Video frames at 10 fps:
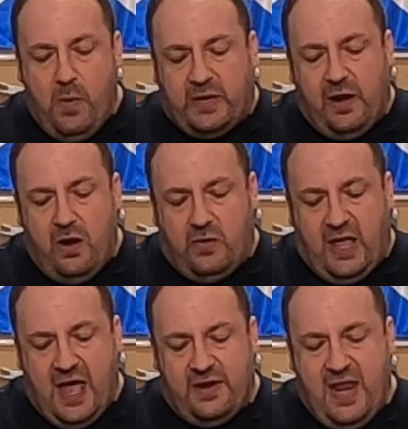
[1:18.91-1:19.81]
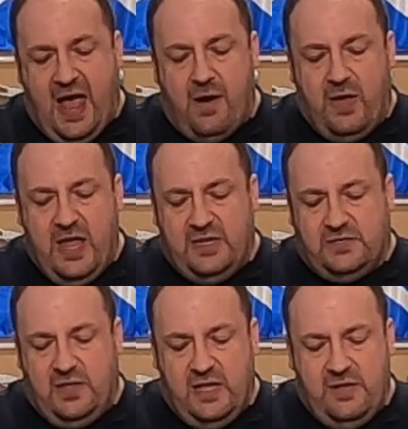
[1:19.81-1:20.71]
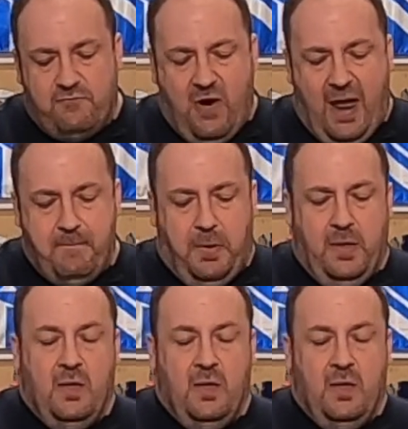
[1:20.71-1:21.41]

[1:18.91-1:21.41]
we're going to look at now is the ramp.